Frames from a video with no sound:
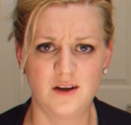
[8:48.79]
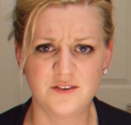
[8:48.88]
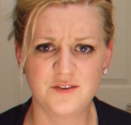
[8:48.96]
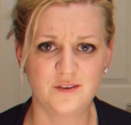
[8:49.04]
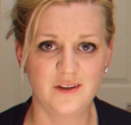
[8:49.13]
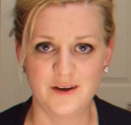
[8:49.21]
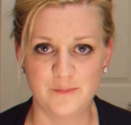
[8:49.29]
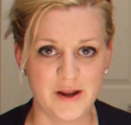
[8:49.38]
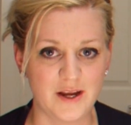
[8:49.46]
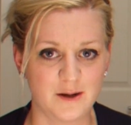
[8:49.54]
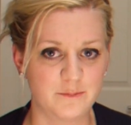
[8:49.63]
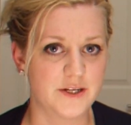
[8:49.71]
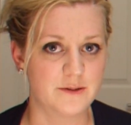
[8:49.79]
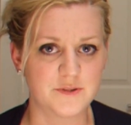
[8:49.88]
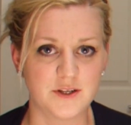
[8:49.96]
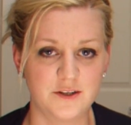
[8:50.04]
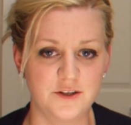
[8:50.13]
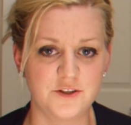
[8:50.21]
Also a lot of makeup
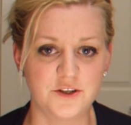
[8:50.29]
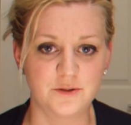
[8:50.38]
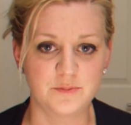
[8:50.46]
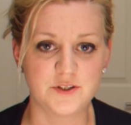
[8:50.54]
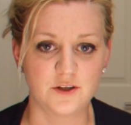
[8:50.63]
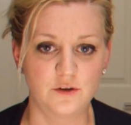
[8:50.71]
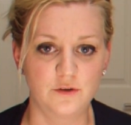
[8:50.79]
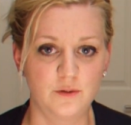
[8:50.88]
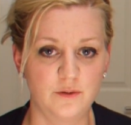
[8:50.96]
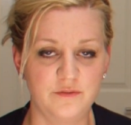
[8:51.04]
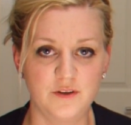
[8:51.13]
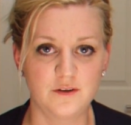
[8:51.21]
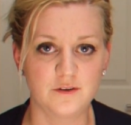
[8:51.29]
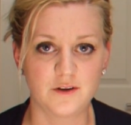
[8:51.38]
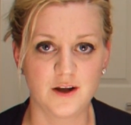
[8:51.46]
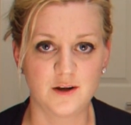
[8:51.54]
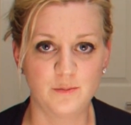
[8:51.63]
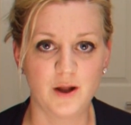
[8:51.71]
tips on YouTube, so if you don't
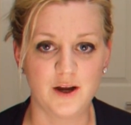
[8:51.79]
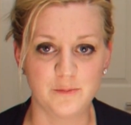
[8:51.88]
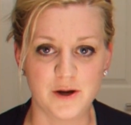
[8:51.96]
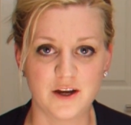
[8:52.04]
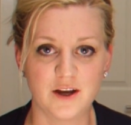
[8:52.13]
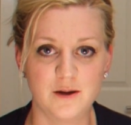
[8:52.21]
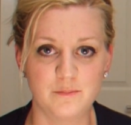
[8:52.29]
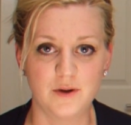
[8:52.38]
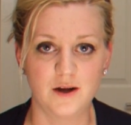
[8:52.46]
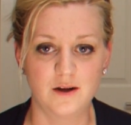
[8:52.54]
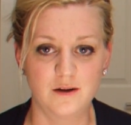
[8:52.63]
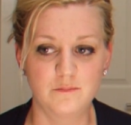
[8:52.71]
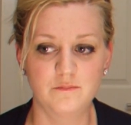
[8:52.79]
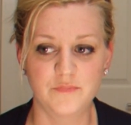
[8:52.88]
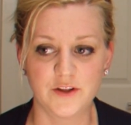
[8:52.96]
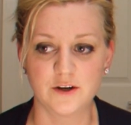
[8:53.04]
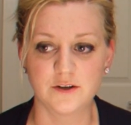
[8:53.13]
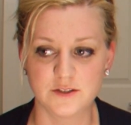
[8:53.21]
know how to apply your makeup,
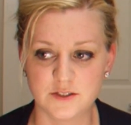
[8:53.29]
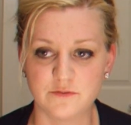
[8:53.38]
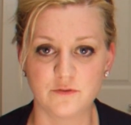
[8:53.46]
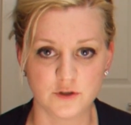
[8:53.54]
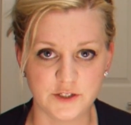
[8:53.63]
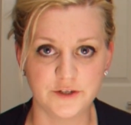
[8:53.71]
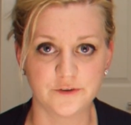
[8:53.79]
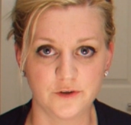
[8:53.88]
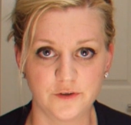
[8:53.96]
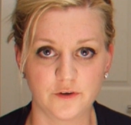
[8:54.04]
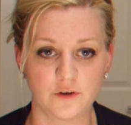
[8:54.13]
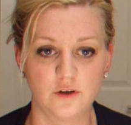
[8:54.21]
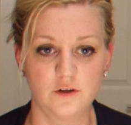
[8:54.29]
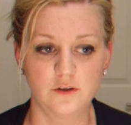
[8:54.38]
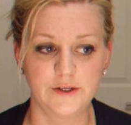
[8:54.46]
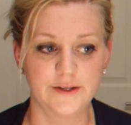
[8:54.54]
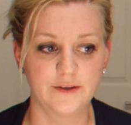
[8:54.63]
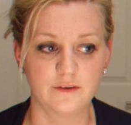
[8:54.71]
there is a 14-year-old
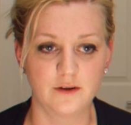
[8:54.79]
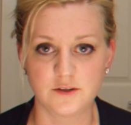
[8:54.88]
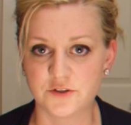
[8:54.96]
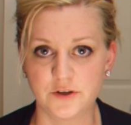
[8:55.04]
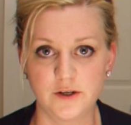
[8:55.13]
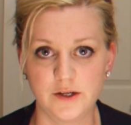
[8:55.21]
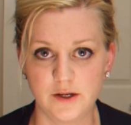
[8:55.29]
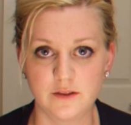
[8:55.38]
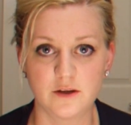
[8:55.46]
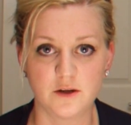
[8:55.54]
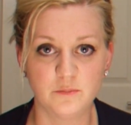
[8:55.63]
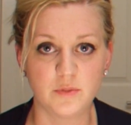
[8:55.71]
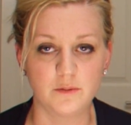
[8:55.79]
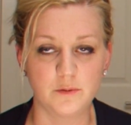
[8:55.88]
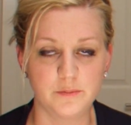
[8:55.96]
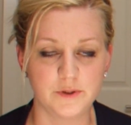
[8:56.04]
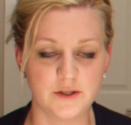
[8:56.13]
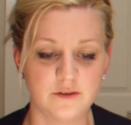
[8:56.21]
girl in Australia that can
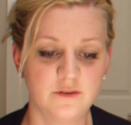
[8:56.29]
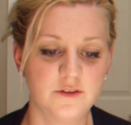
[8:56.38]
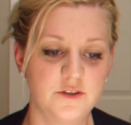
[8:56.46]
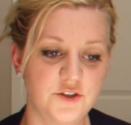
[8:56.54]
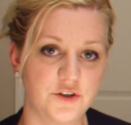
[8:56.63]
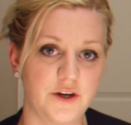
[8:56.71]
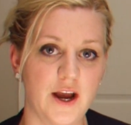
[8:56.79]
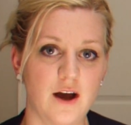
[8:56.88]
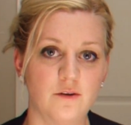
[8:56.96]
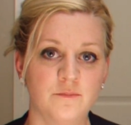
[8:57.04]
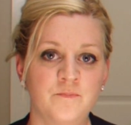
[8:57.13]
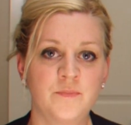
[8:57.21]
probably show you how.